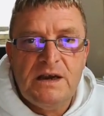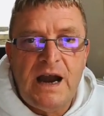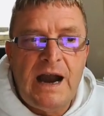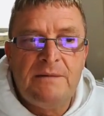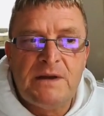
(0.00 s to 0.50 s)

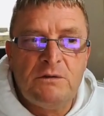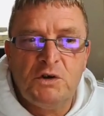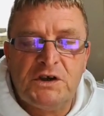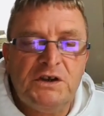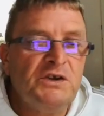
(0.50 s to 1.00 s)
I'm now
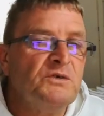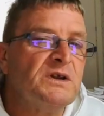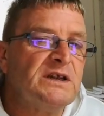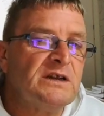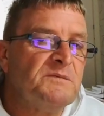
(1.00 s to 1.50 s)
looking at you a
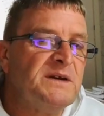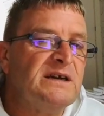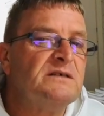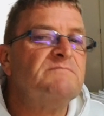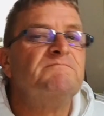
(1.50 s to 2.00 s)
little
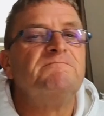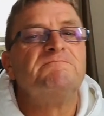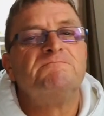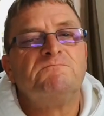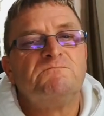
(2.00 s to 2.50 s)
bit.
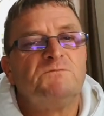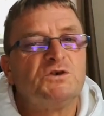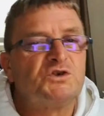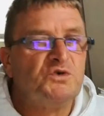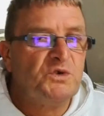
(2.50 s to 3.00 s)

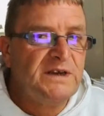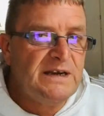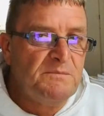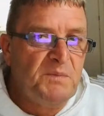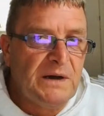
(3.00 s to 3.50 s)
What's your
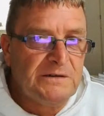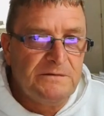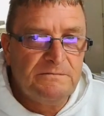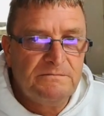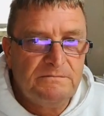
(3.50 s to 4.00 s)
game, pal?
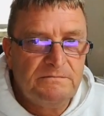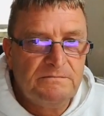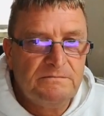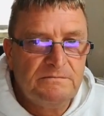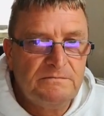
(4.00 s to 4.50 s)

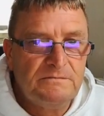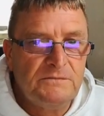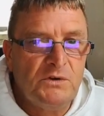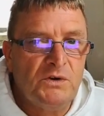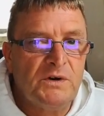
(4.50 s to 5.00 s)

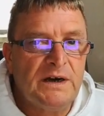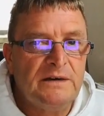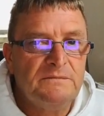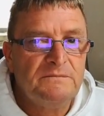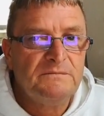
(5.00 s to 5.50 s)
All right.
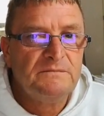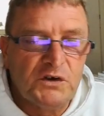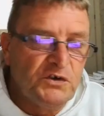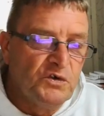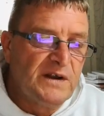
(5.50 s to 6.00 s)
You
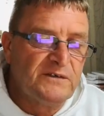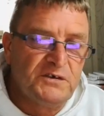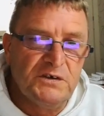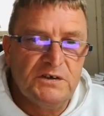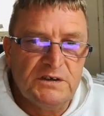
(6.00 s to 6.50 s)
don't have
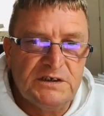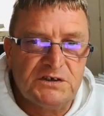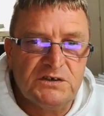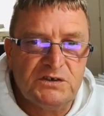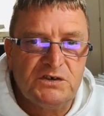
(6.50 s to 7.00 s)
to
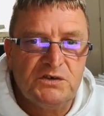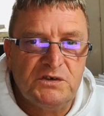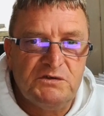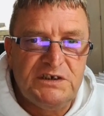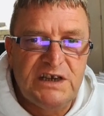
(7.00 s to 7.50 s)
listen to
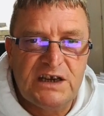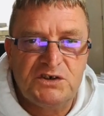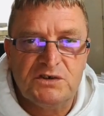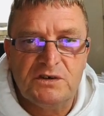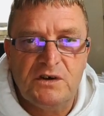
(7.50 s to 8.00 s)
the
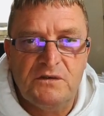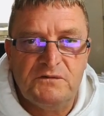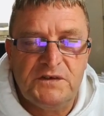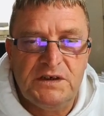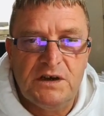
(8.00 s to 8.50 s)
rejection
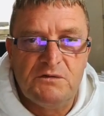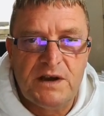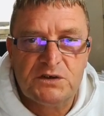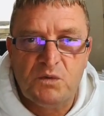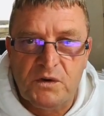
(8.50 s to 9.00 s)
of the
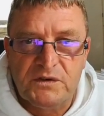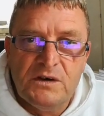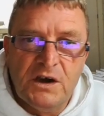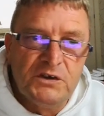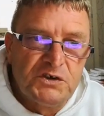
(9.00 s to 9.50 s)
arrest warrant
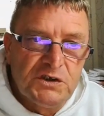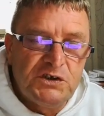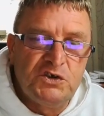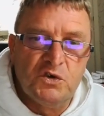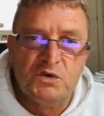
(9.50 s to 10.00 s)
until he's
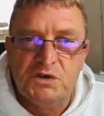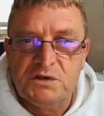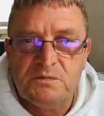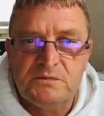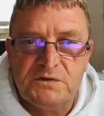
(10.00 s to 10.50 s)
shown you
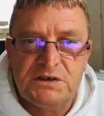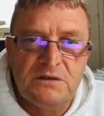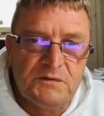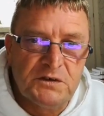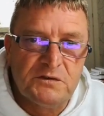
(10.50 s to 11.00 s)
the
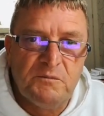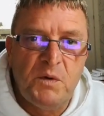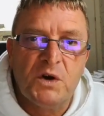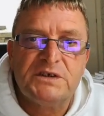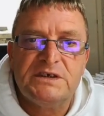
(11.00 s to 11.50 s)
certificate of
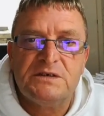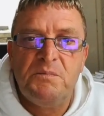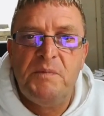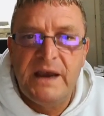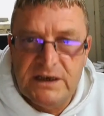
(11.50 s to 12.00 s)

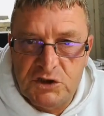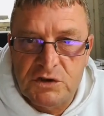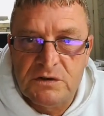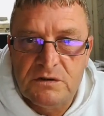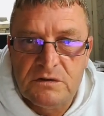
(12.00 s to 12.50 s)

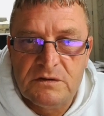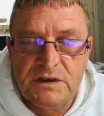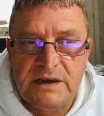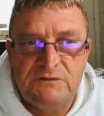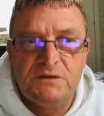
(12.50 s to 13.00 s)
participation that
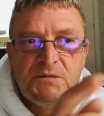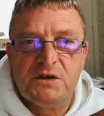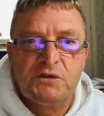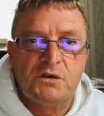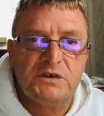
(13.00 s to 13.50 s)
gives him the
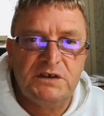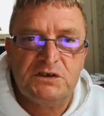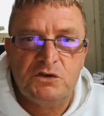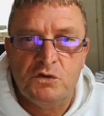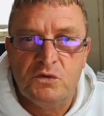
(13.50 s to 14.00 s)
authority
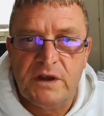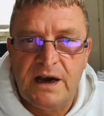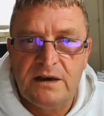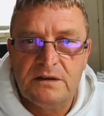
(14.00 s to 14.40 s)
to do that